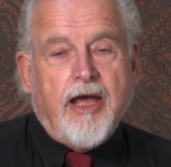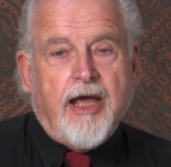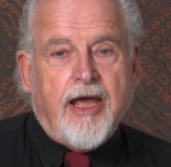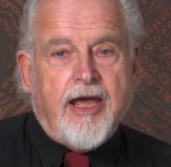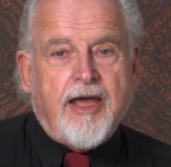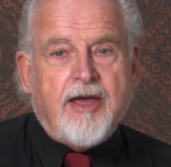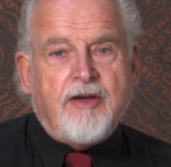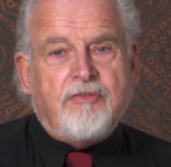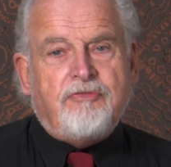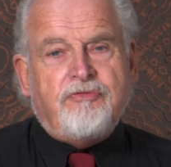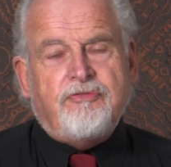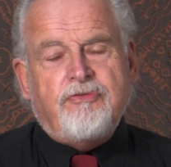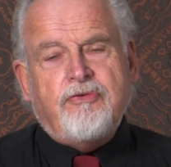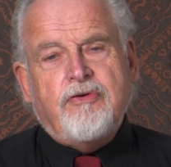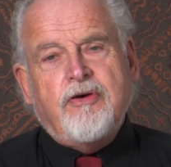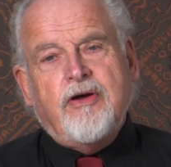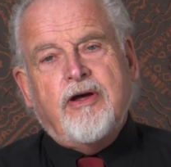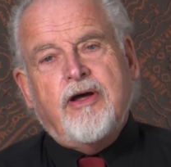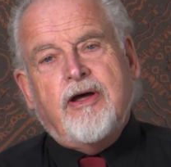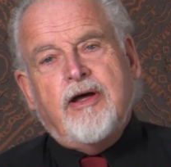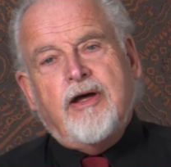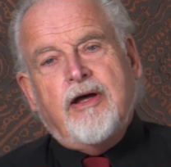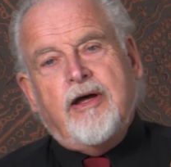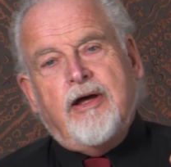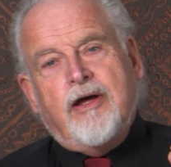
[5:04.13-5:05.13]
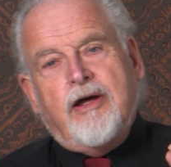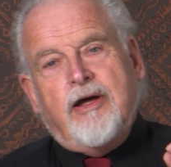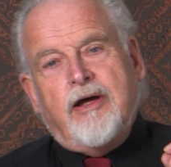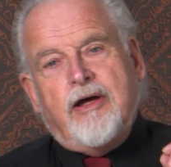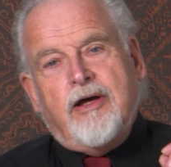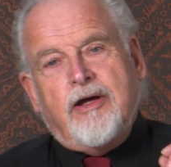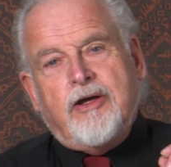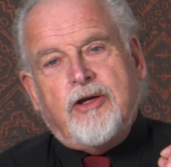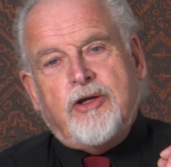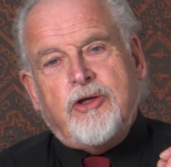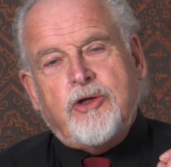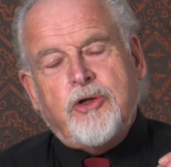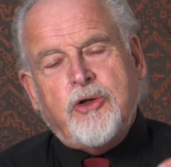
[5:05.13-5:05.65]
If
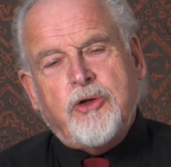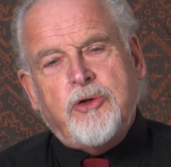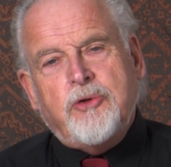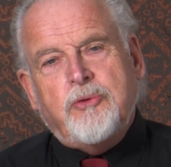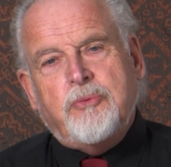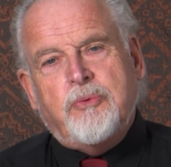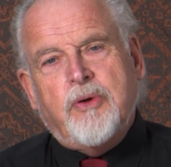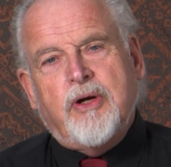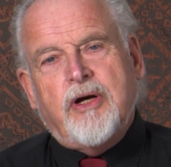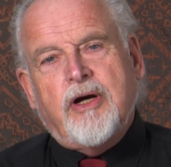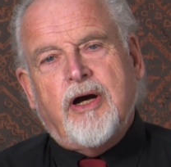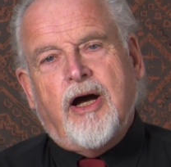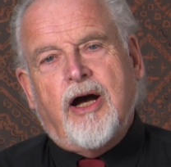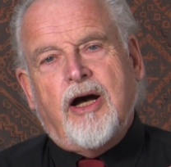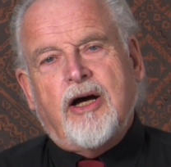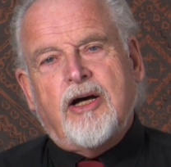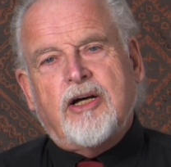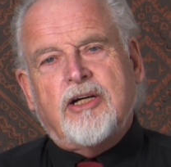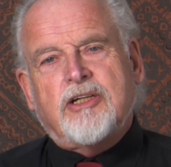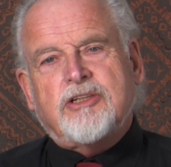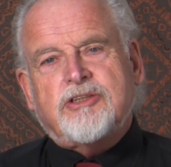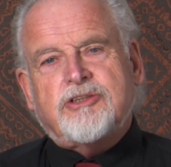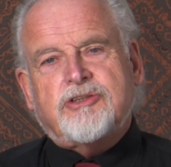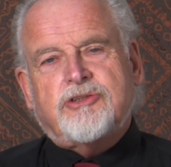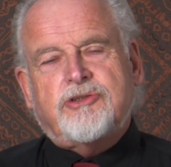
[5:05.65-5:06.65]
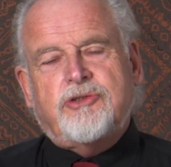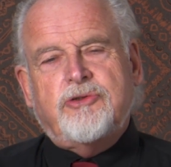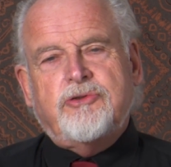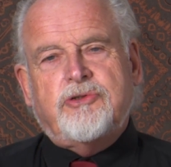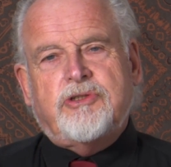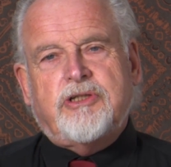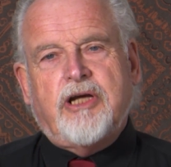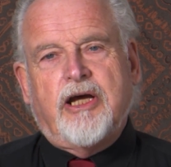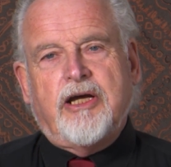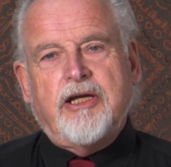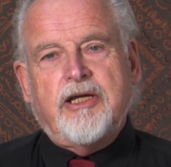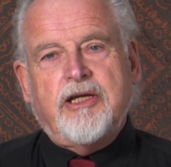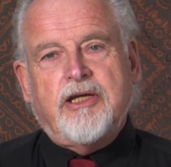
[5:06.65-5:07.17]
you were asked to
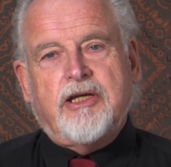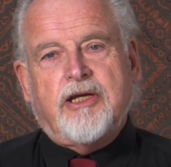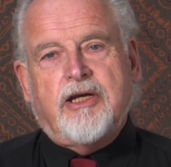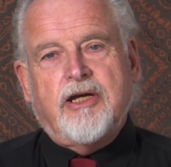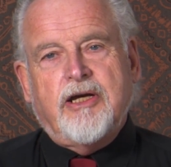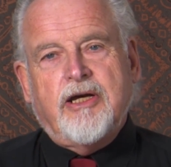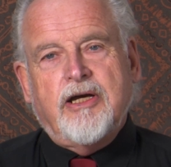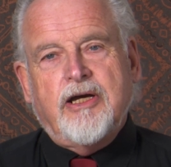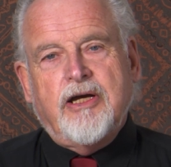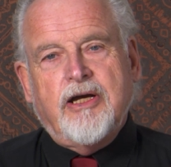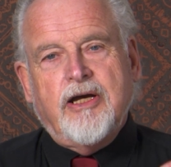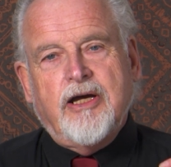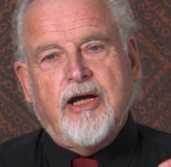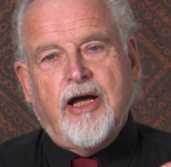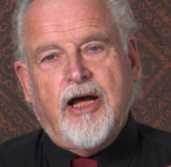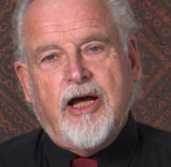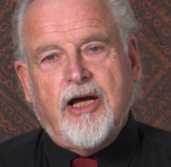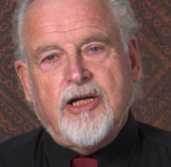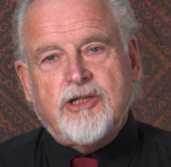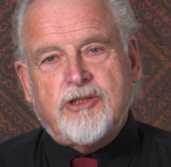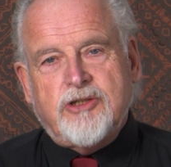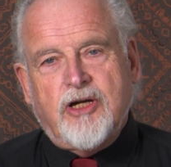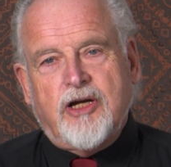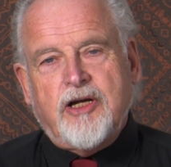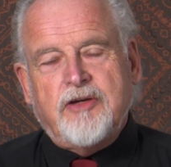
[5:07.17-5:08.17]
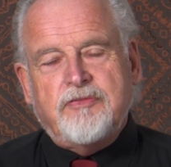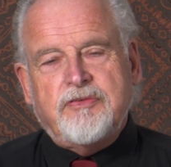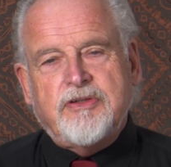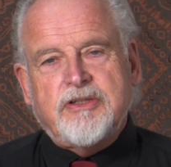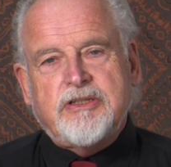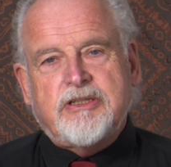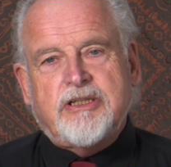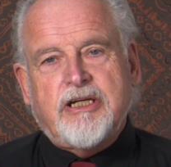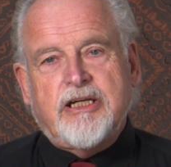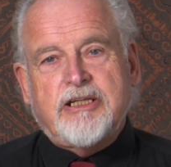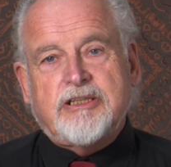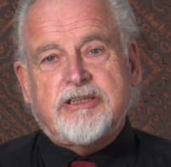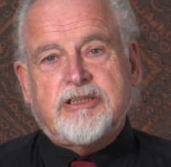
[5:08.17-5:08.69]
take a
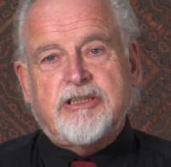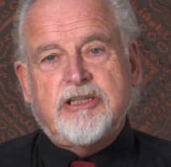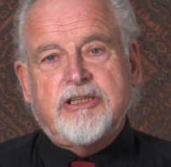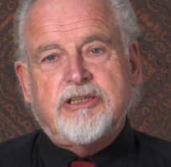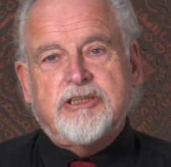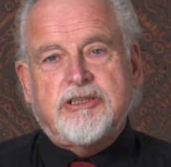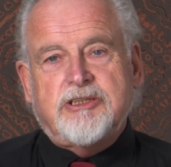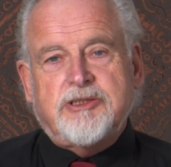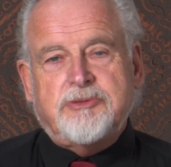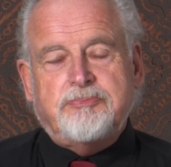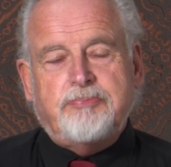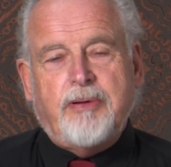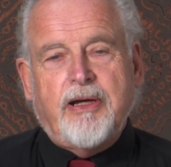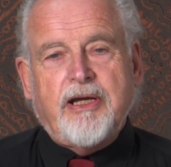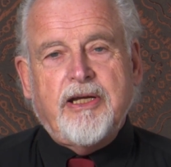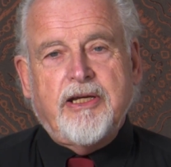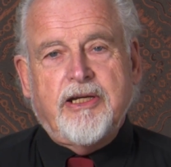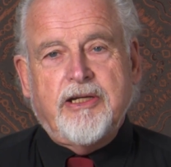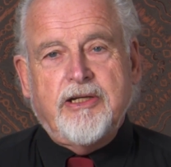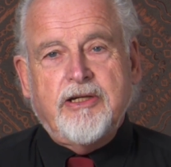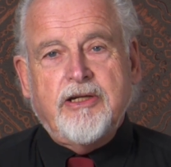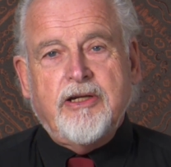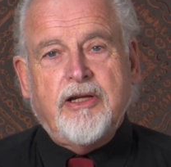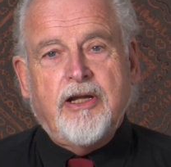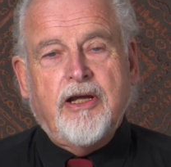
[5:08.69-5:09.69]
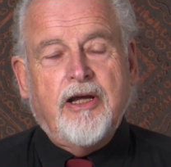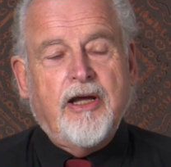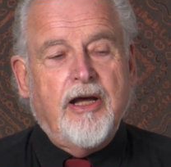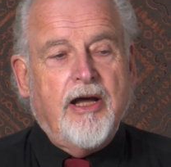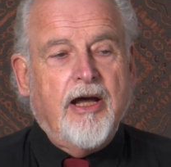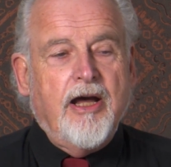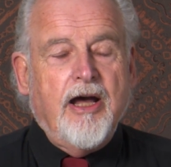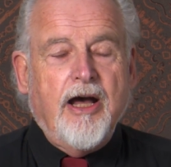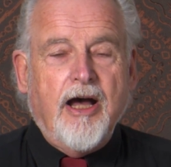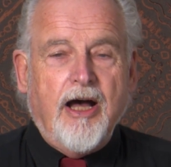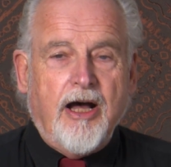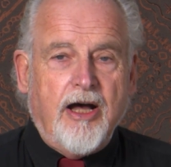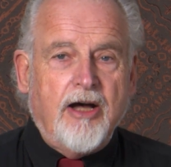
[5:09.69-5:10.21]
driving test in Spain,
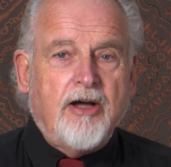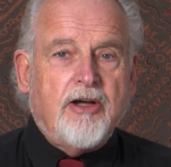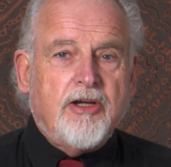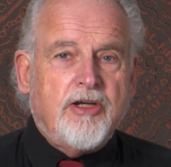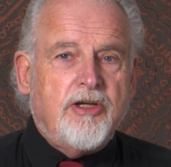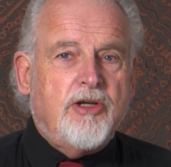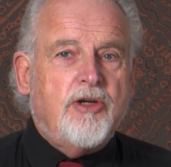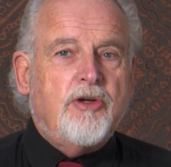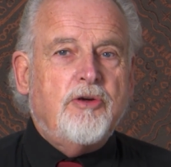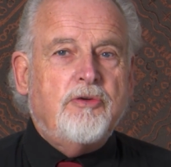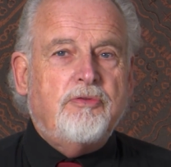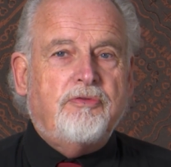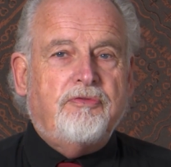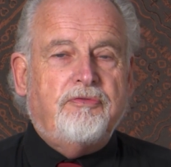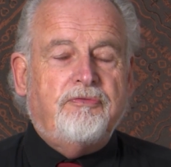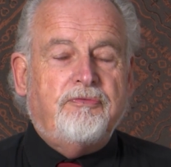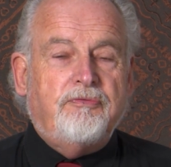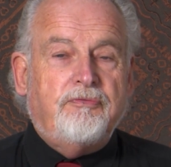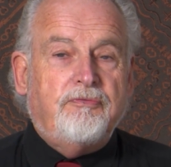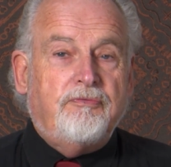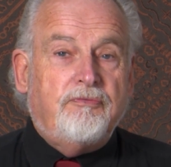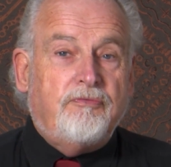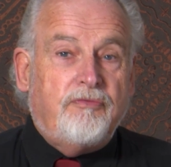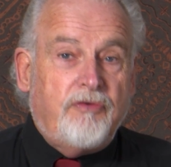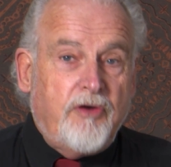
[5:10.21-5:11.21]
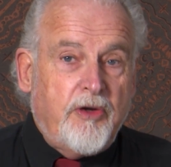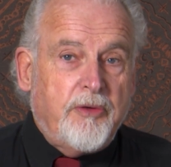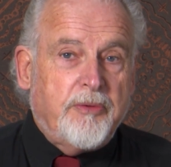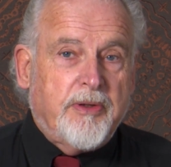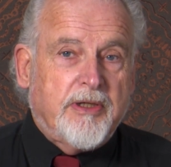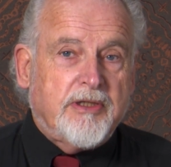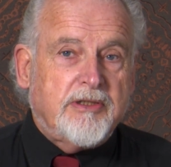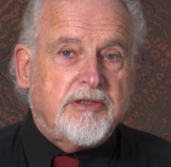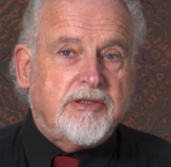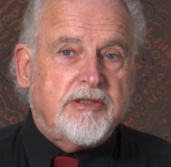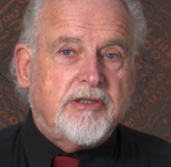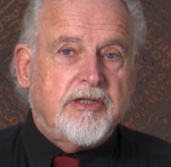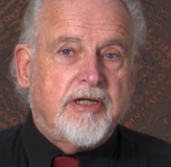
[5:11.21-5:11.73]
are you
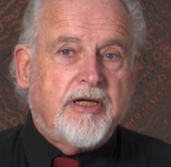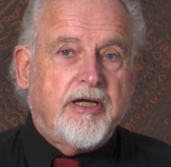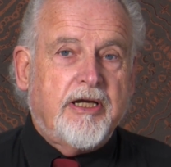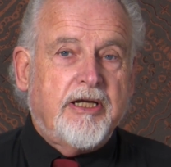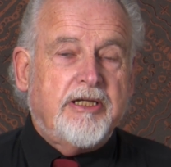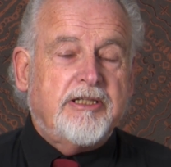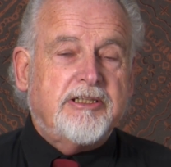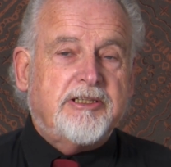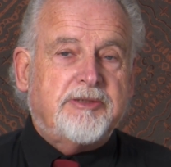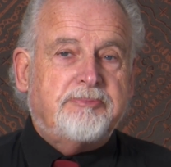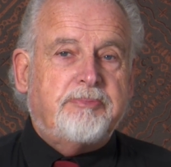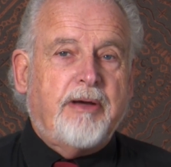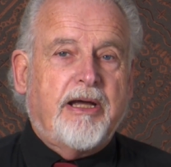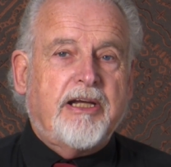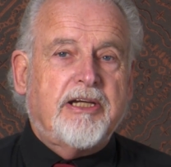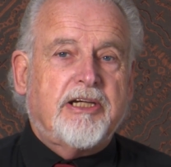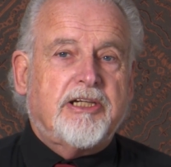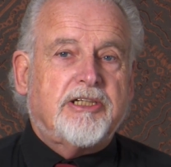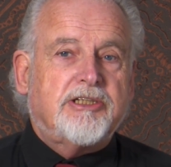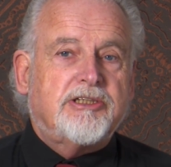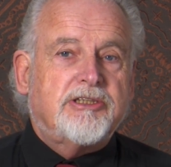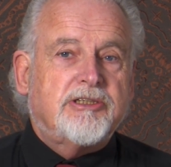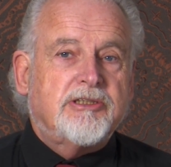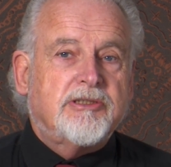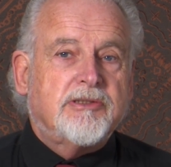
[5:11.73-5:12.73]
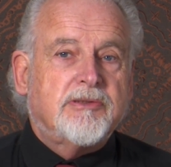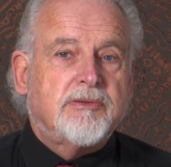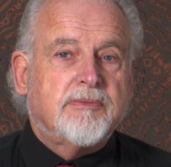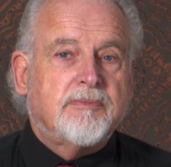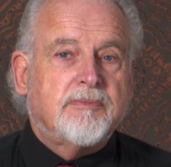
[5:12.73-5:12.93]
fluent in Spanish?